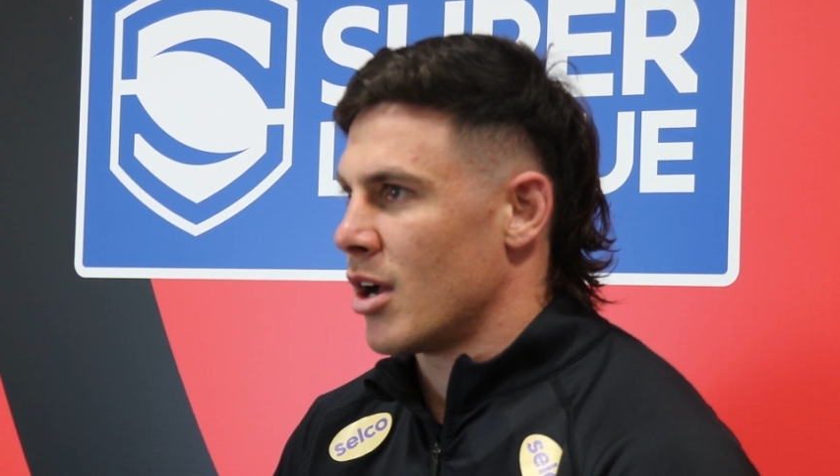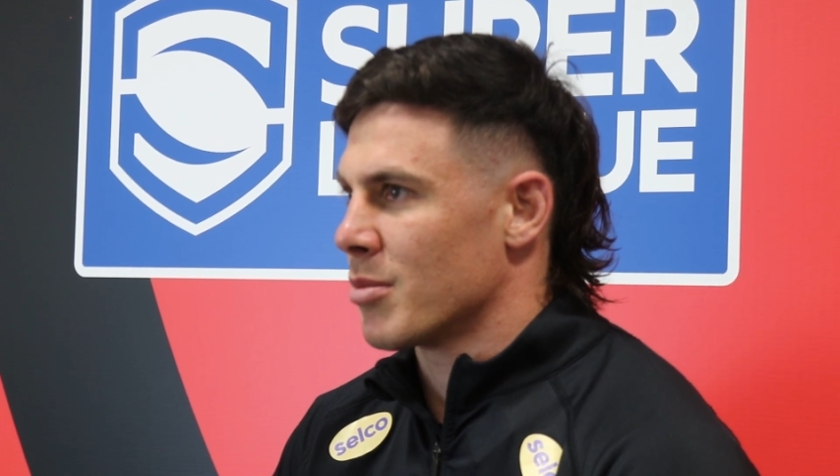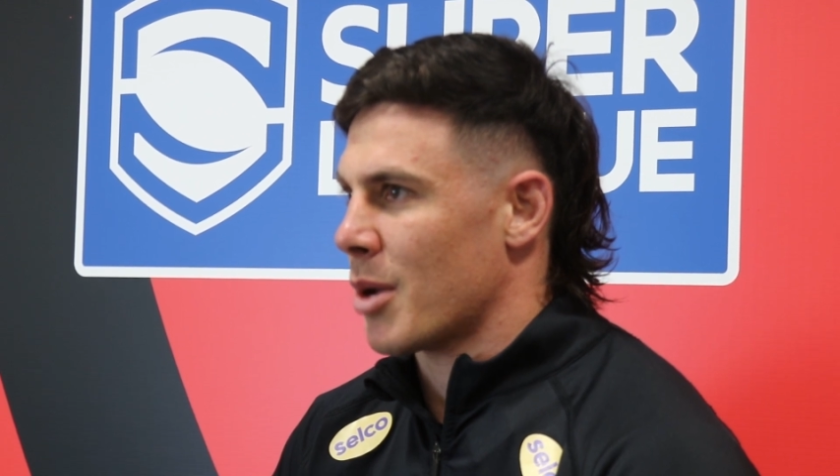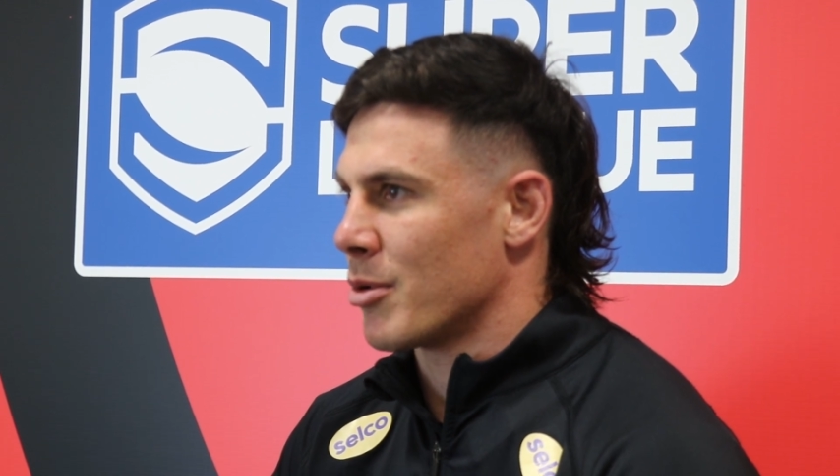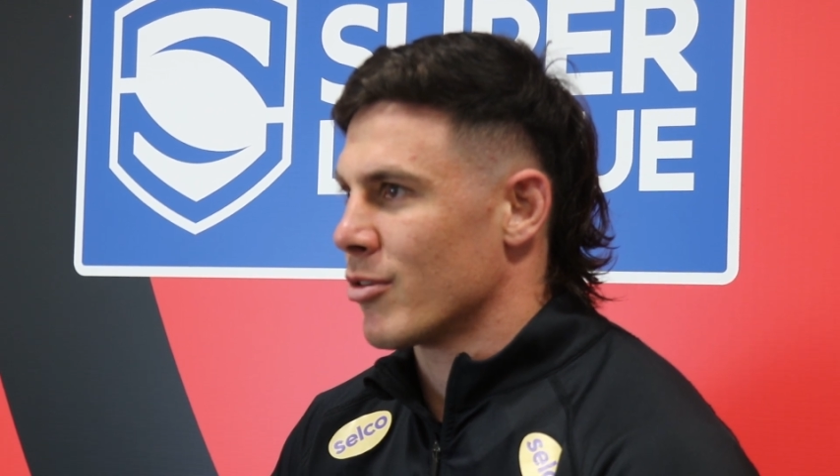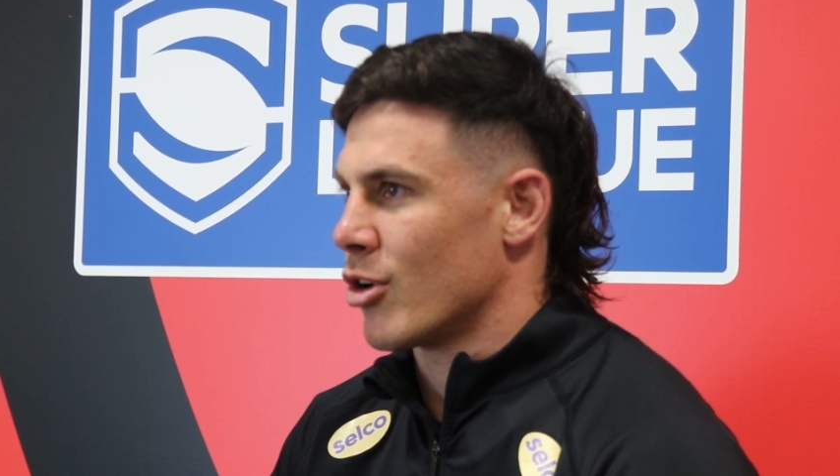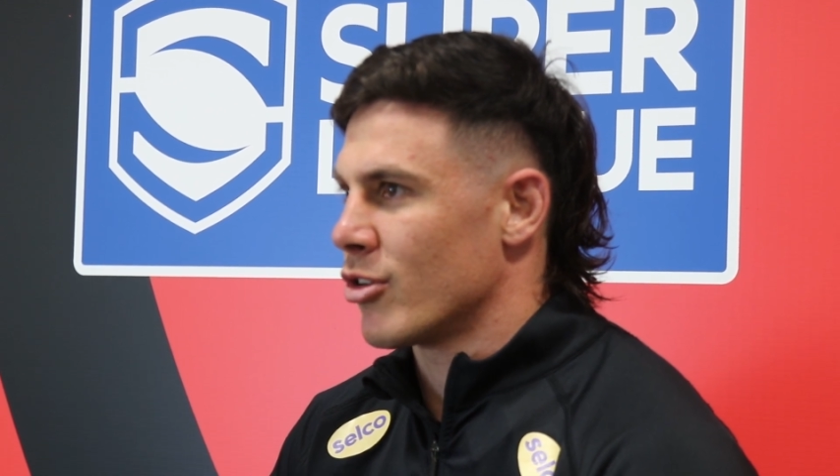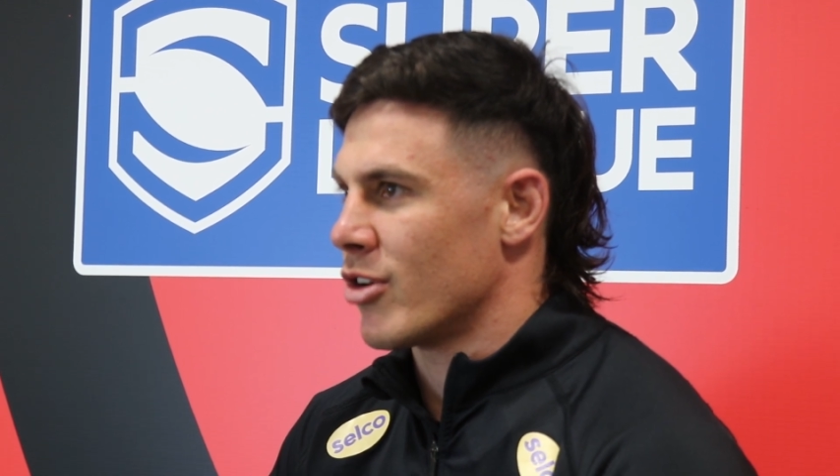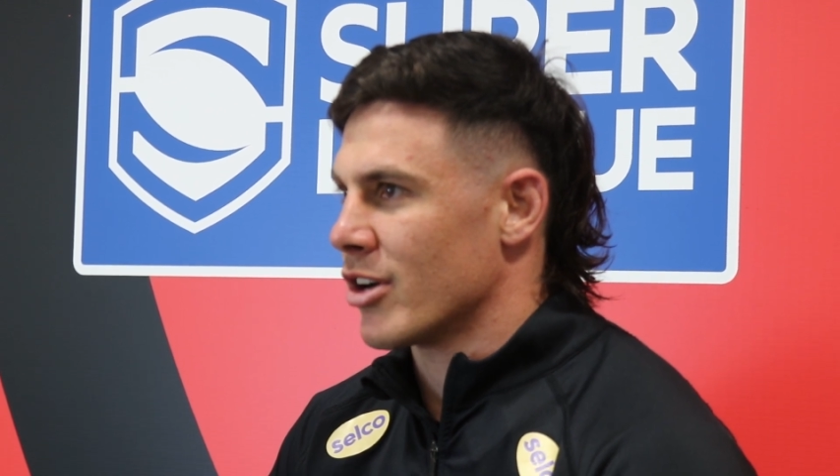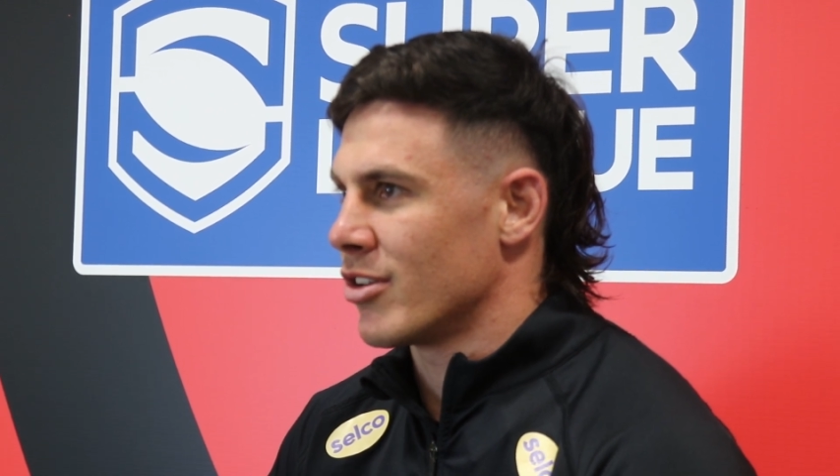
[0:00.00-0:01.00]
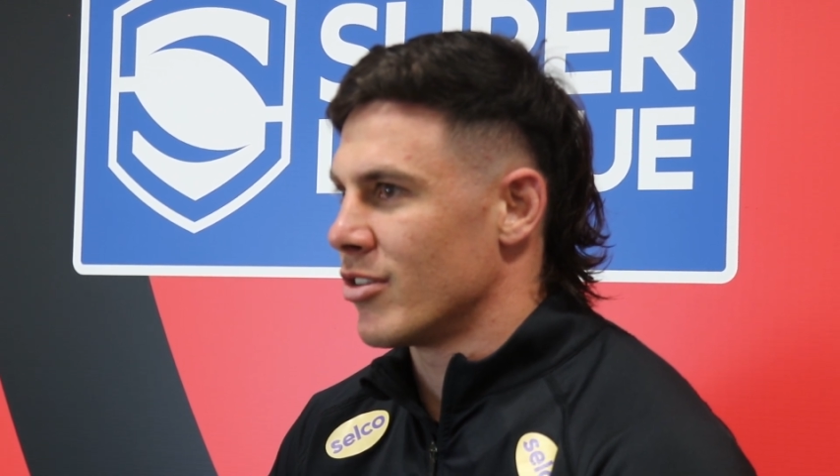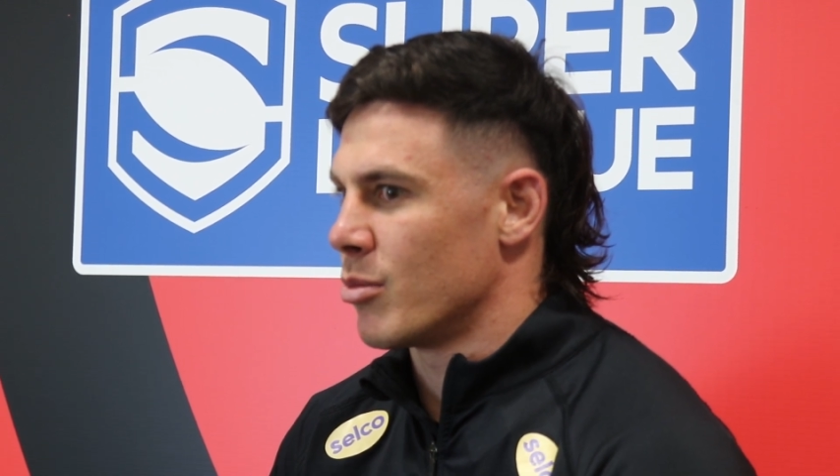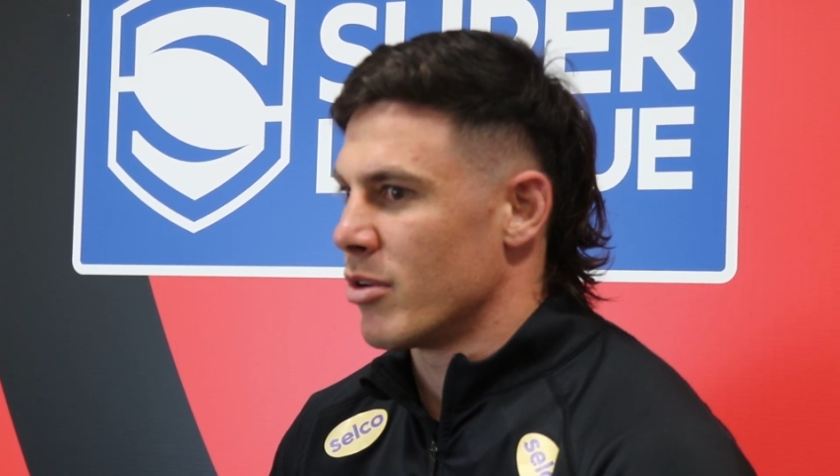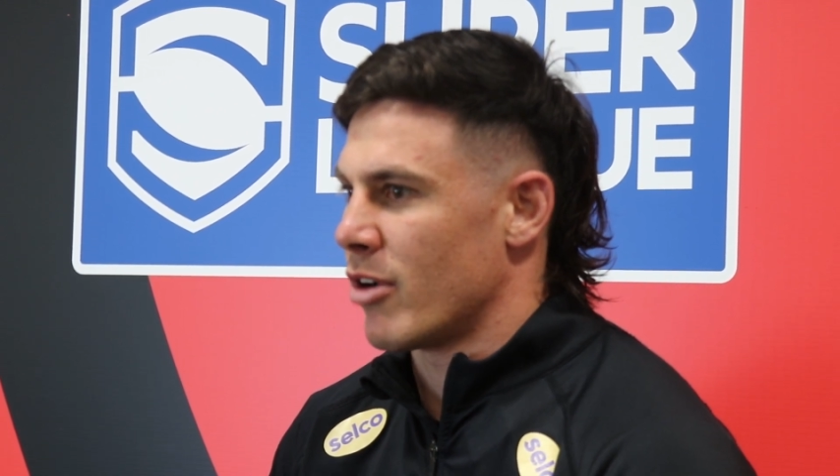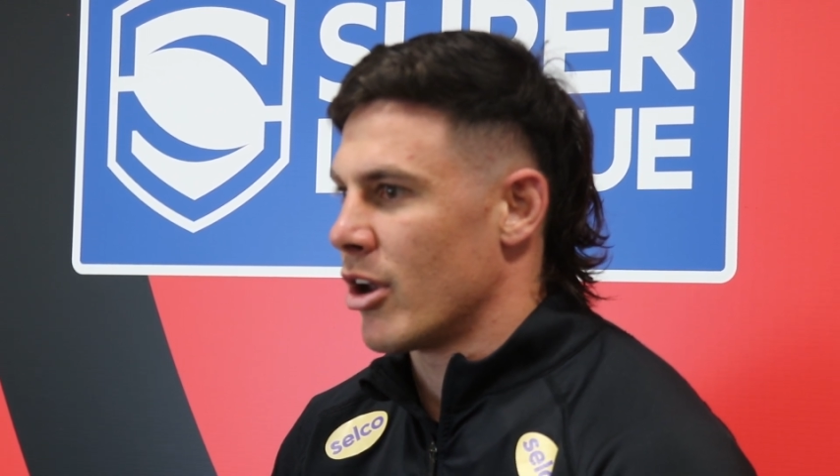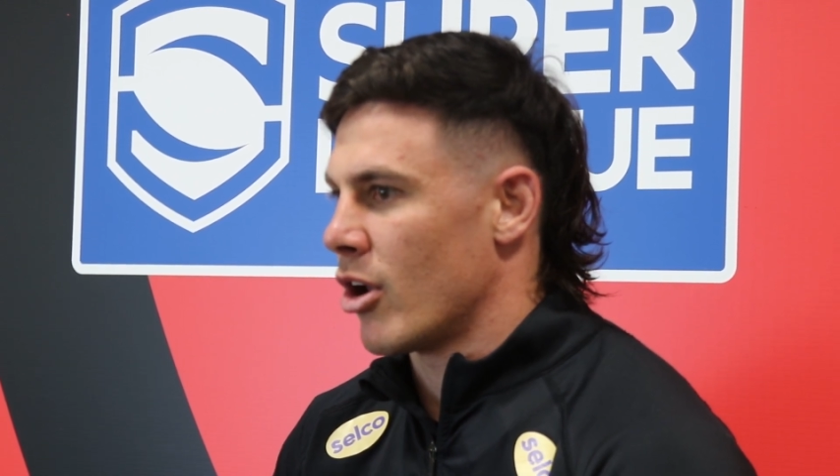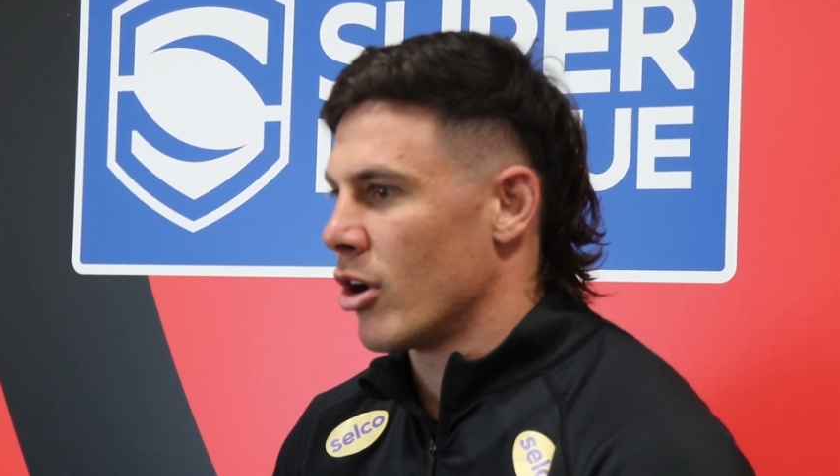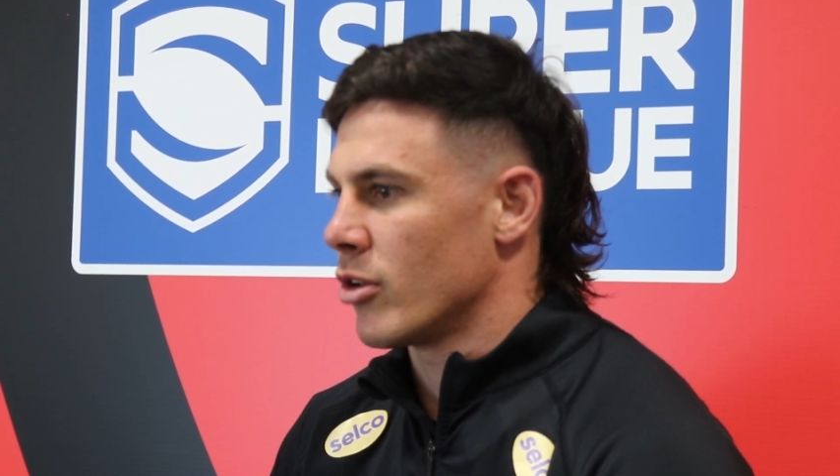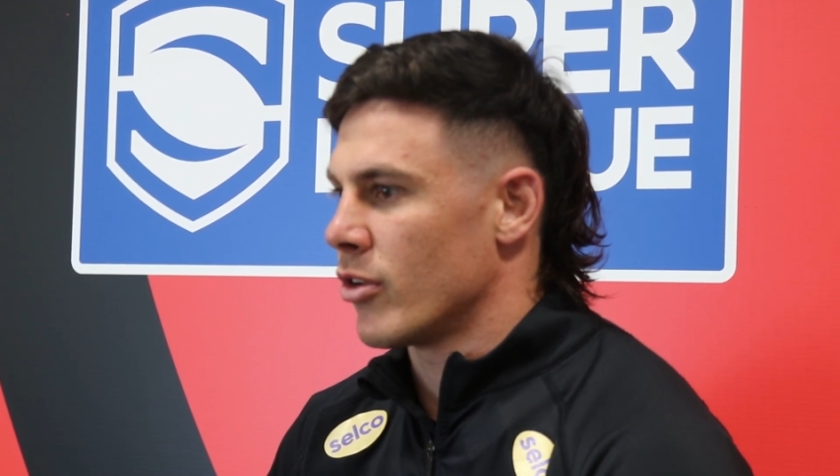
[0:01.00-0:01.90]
Coming off contract, it's a bit of unknown.